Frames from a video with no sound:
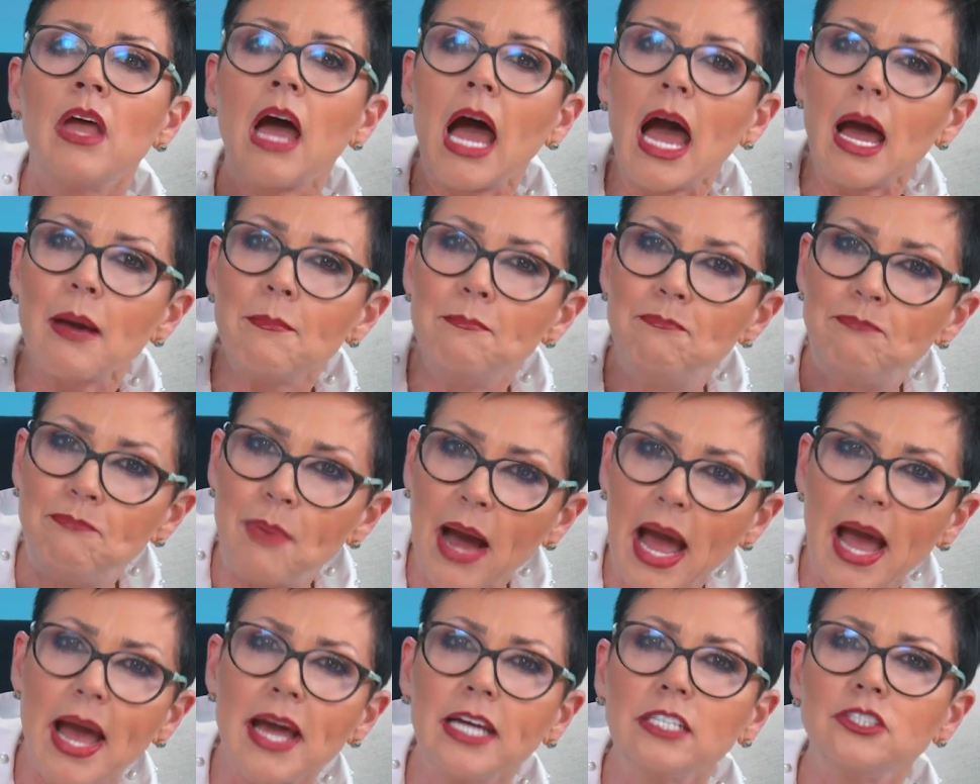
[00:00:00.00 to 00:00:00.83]
I
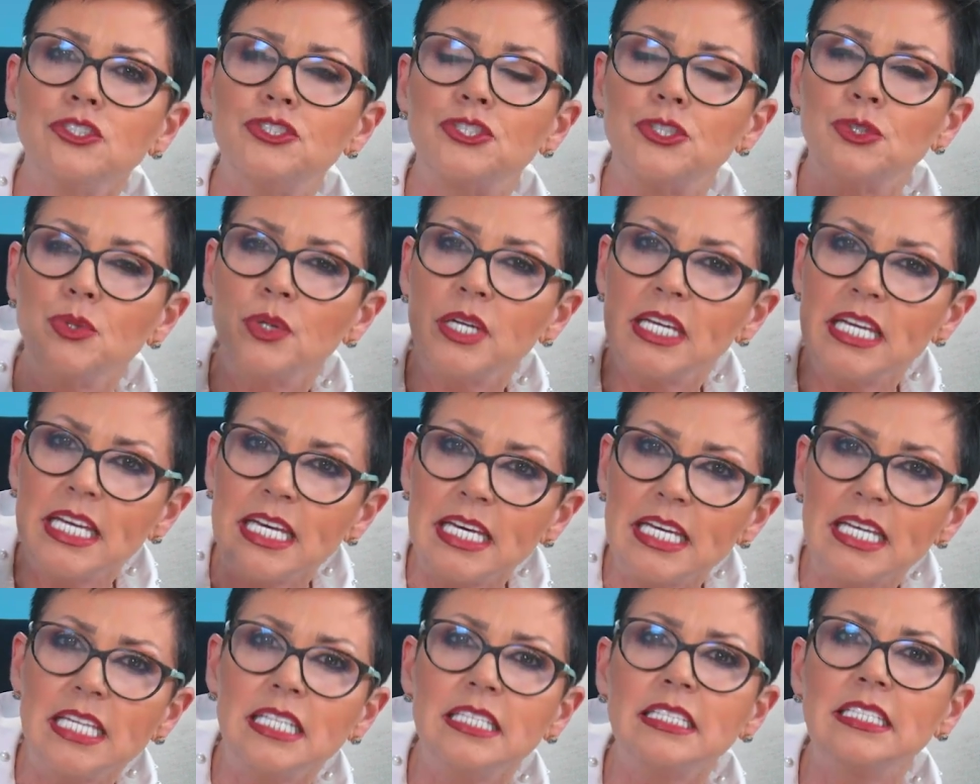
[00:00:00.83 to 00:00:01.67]
bind you
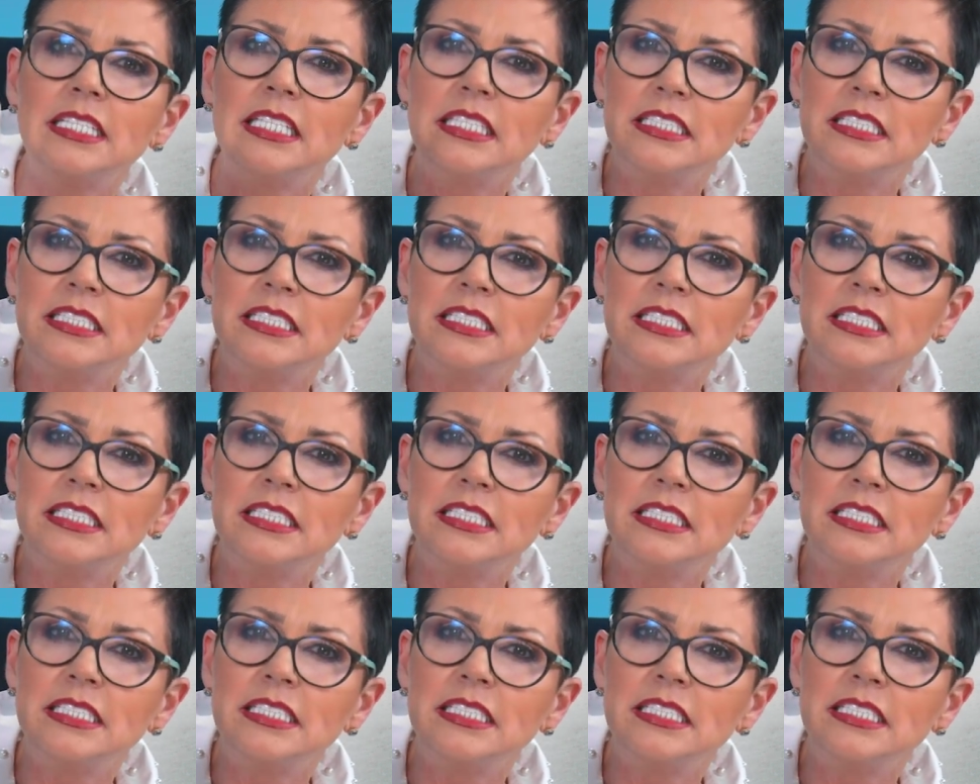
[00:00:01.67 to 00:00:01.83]
in